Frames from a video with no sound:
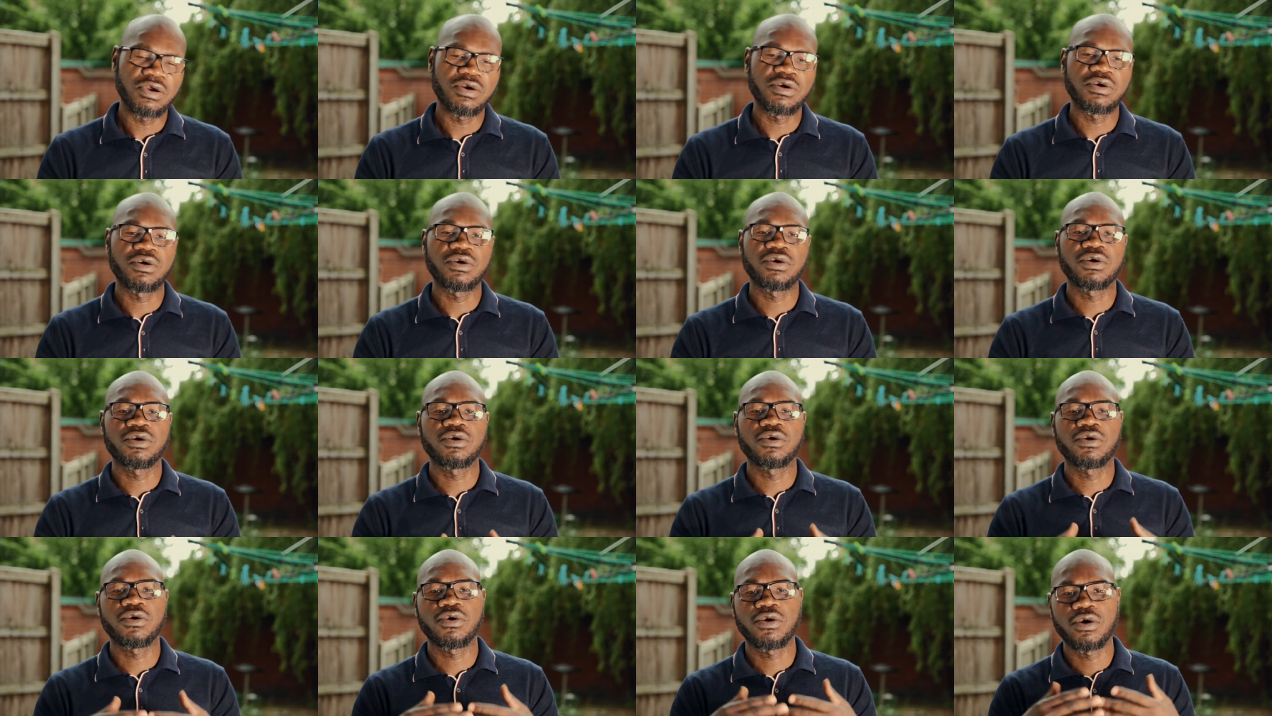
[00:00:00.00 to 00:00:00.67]

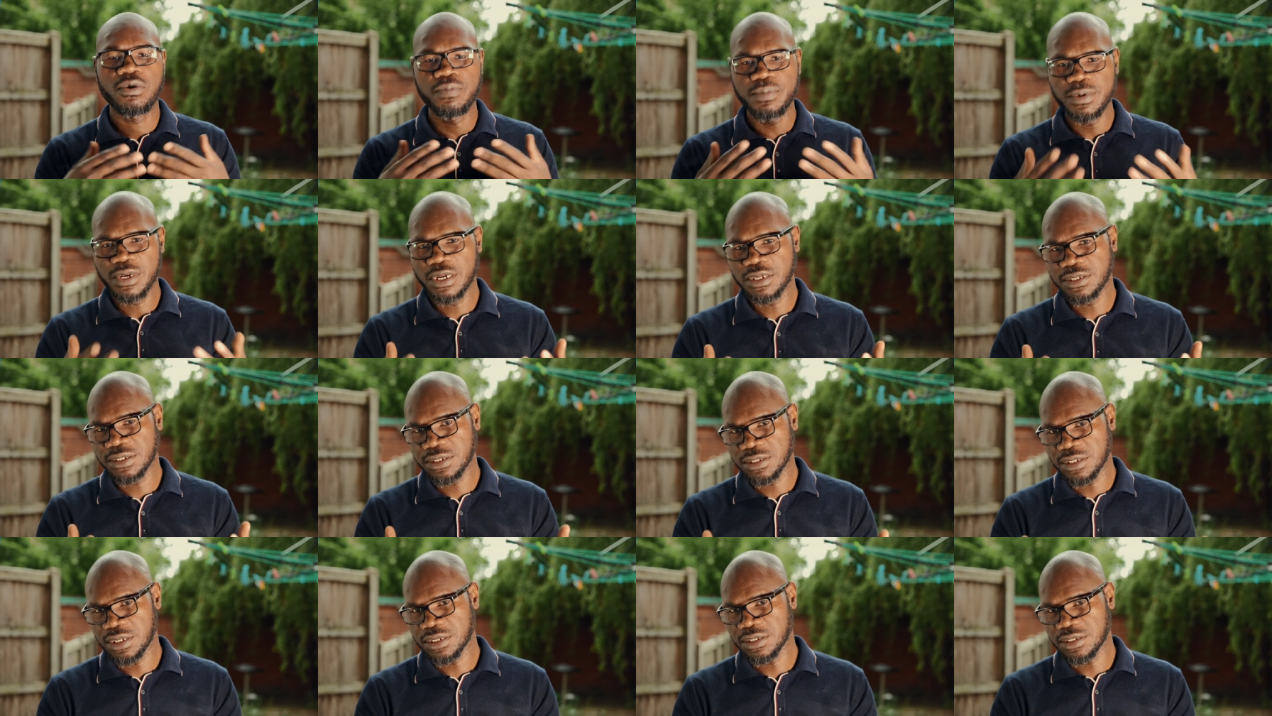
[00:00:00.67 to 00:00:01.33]
or
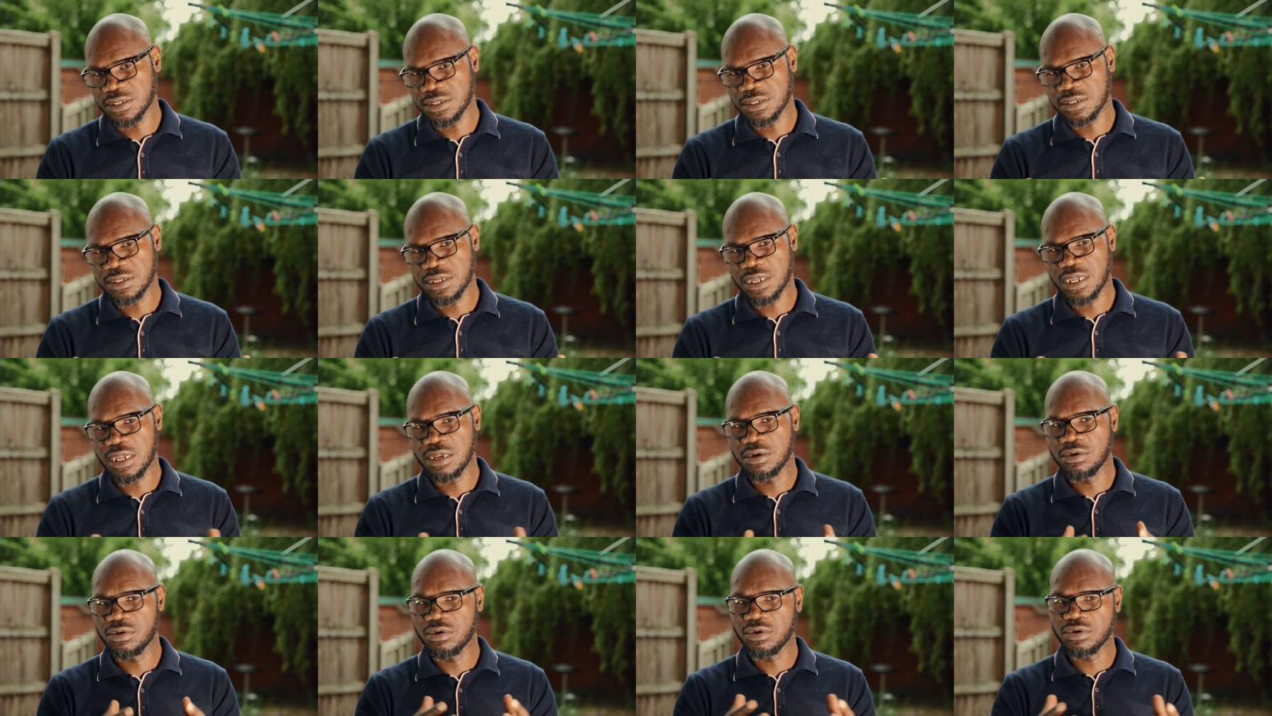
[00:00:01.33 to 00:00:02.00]
hopelessness
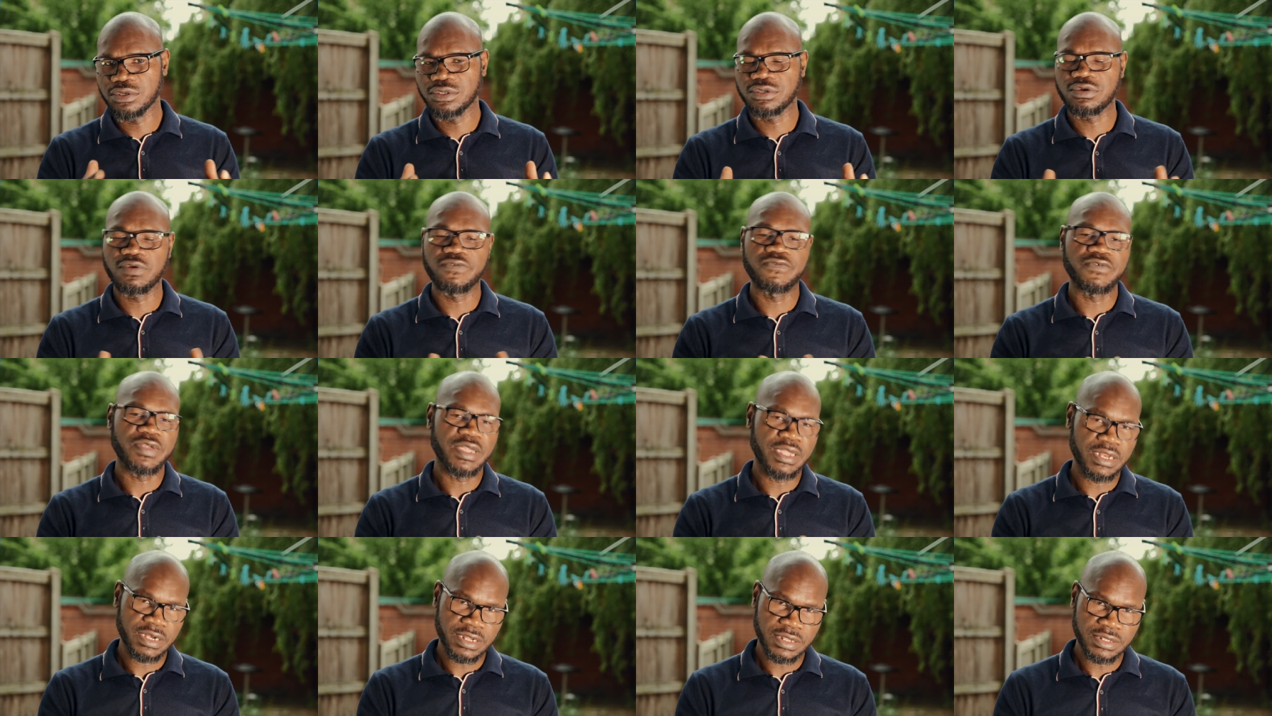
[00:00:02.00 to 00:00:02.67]
and loss of
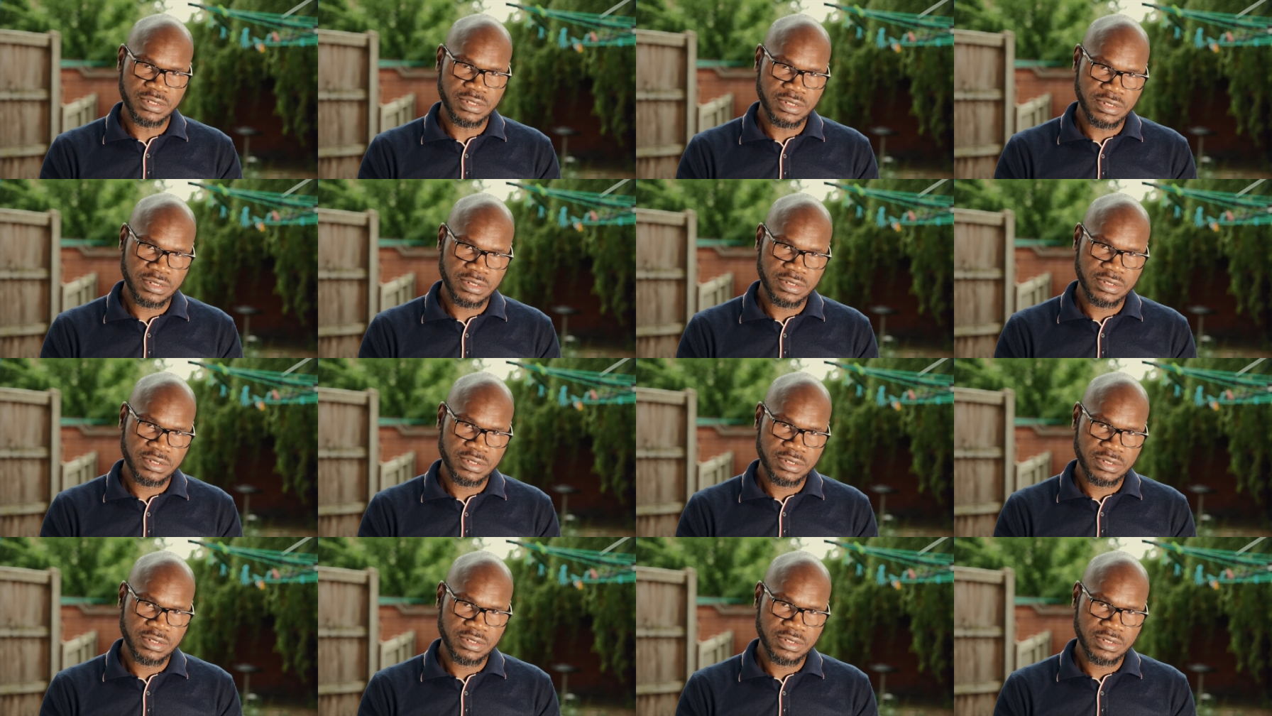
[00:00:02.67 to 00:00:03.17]
energy.